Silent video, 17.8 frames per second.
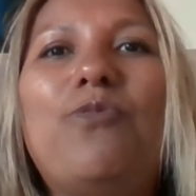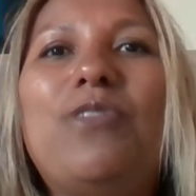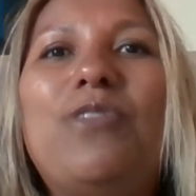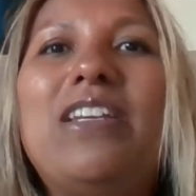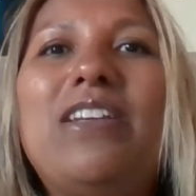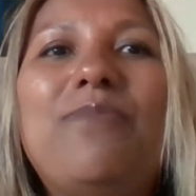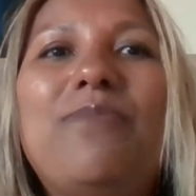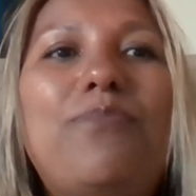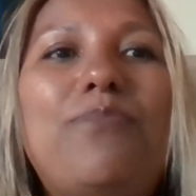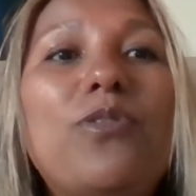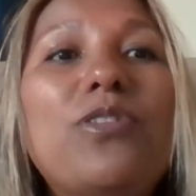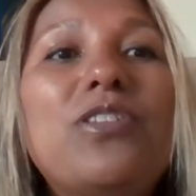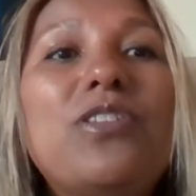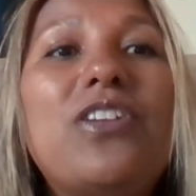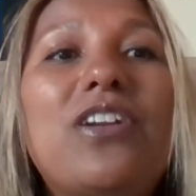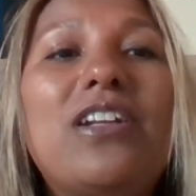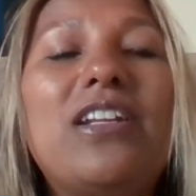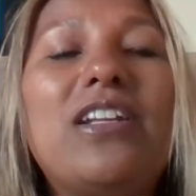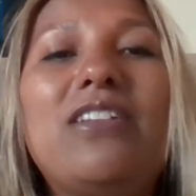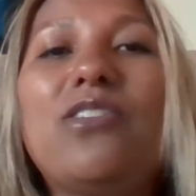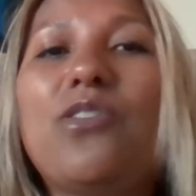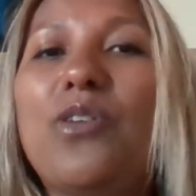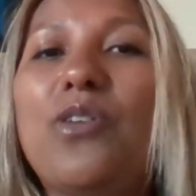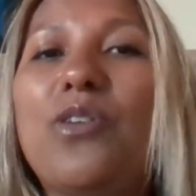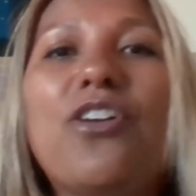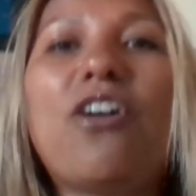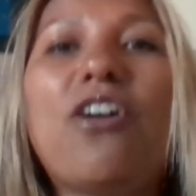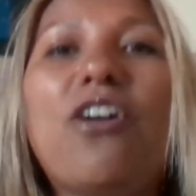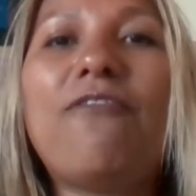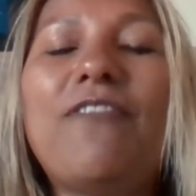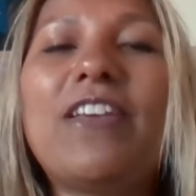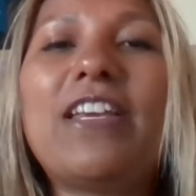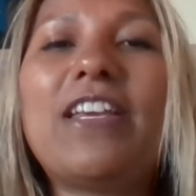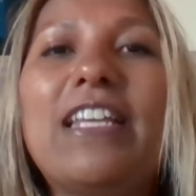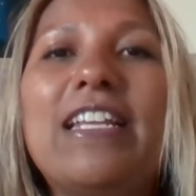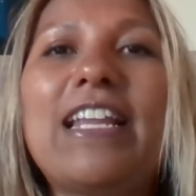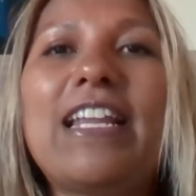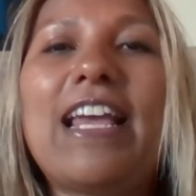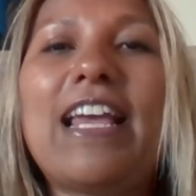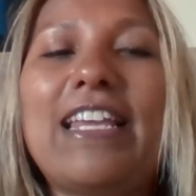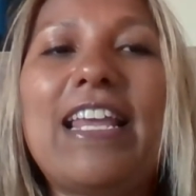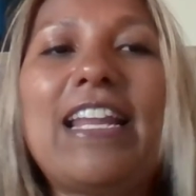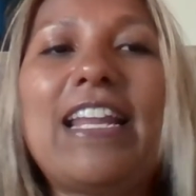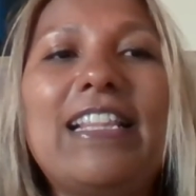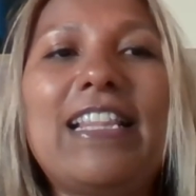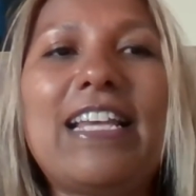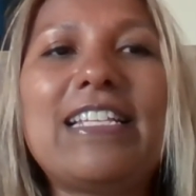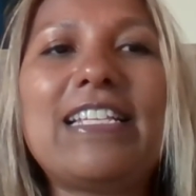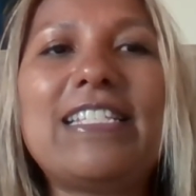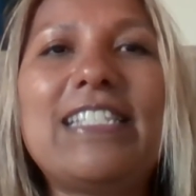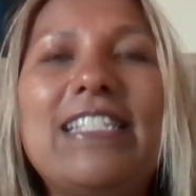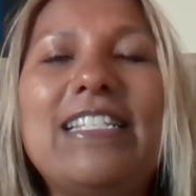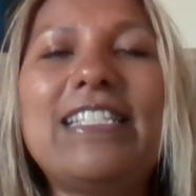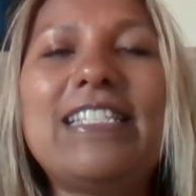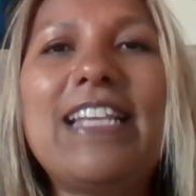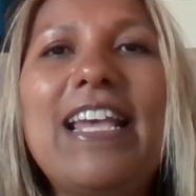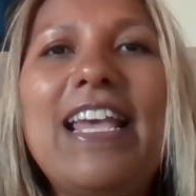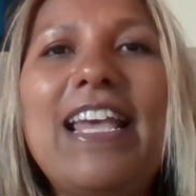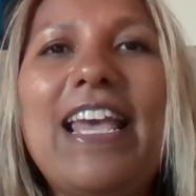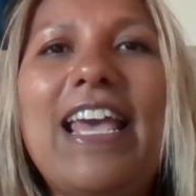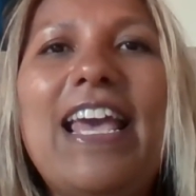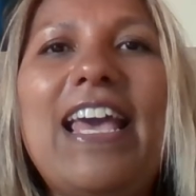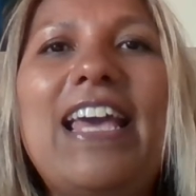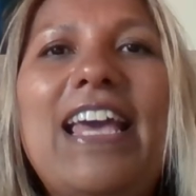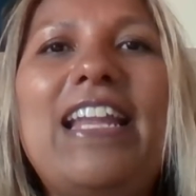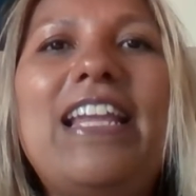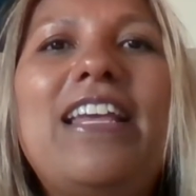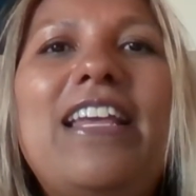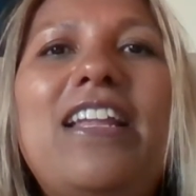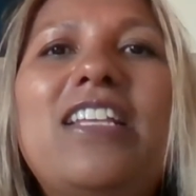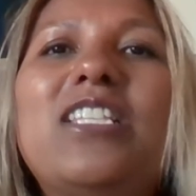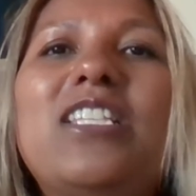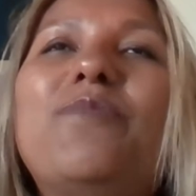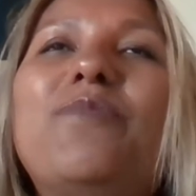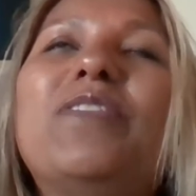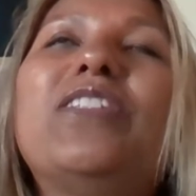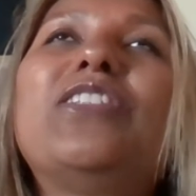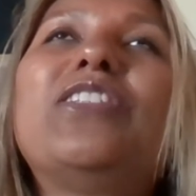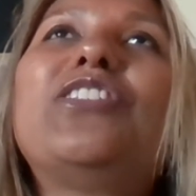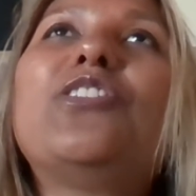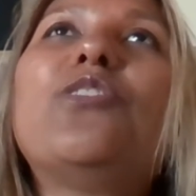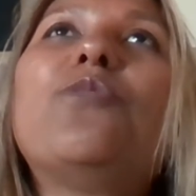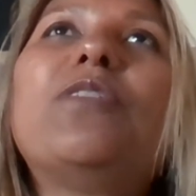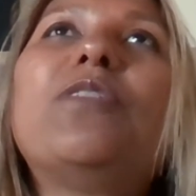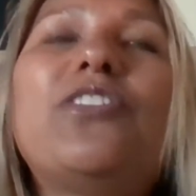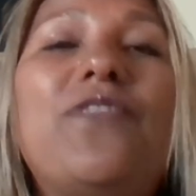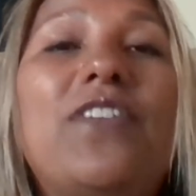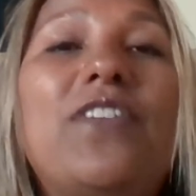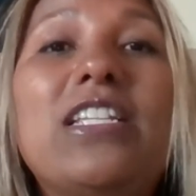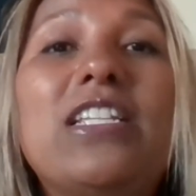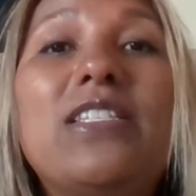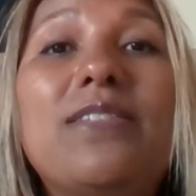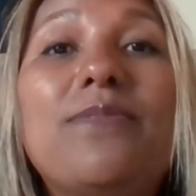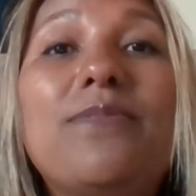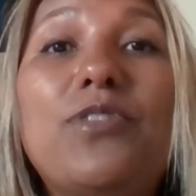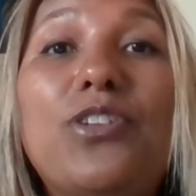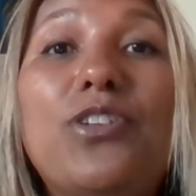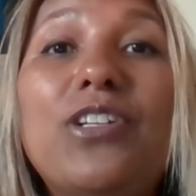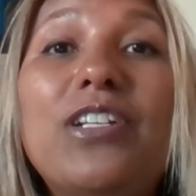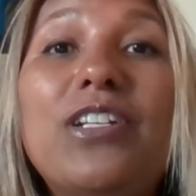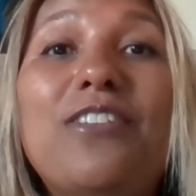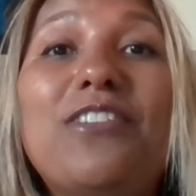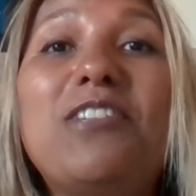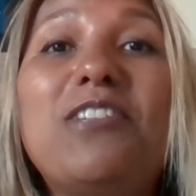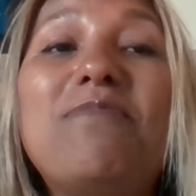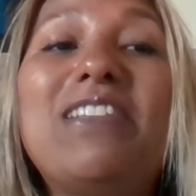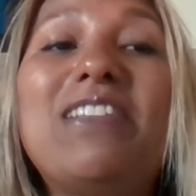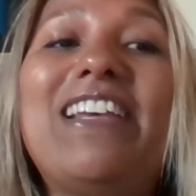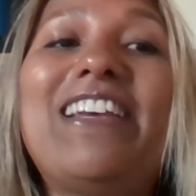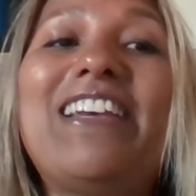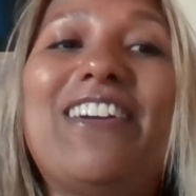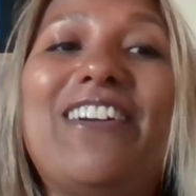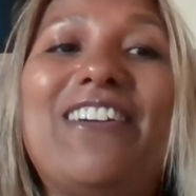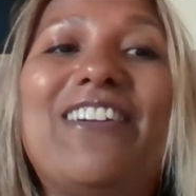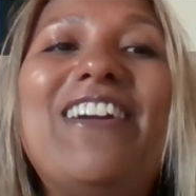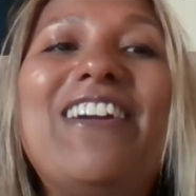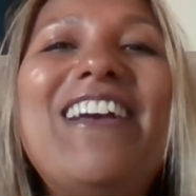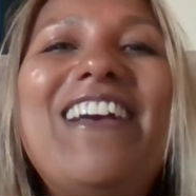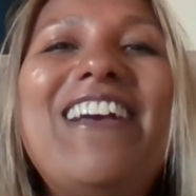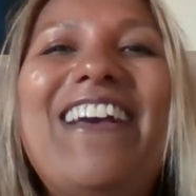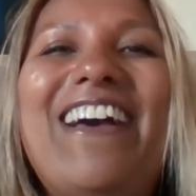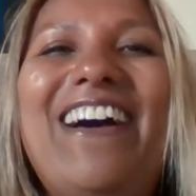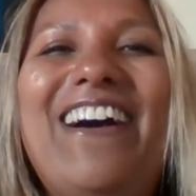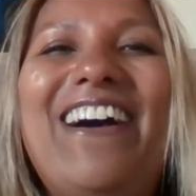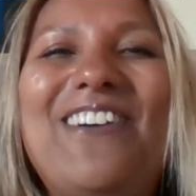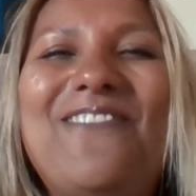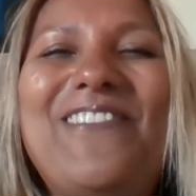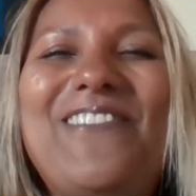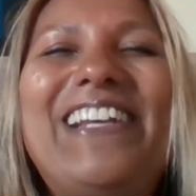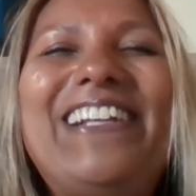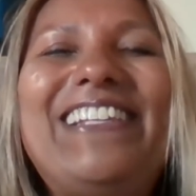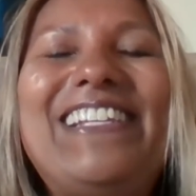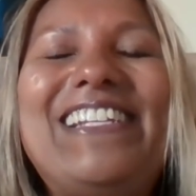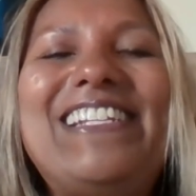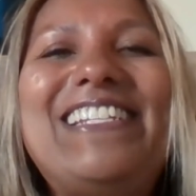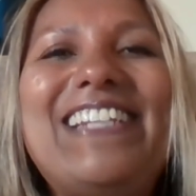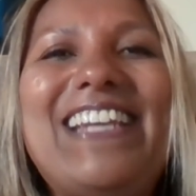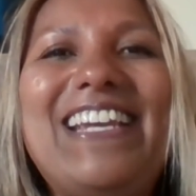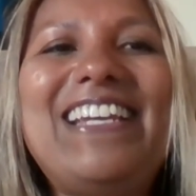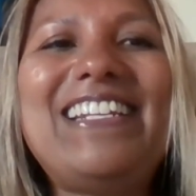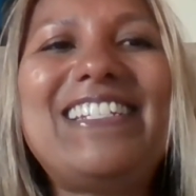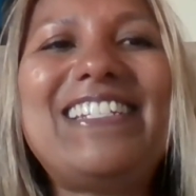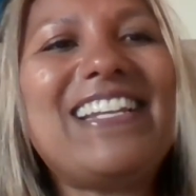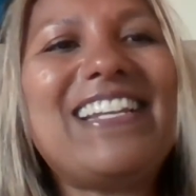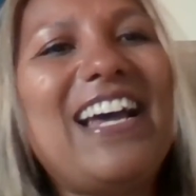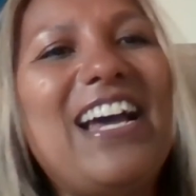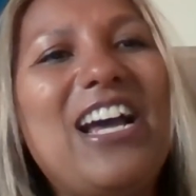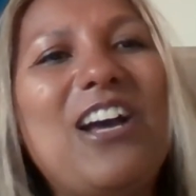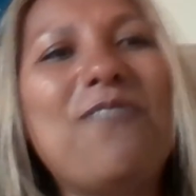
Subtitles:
we both started going golfing and getting lessons, and it has been so much fun. It's turned out to be like our weekly date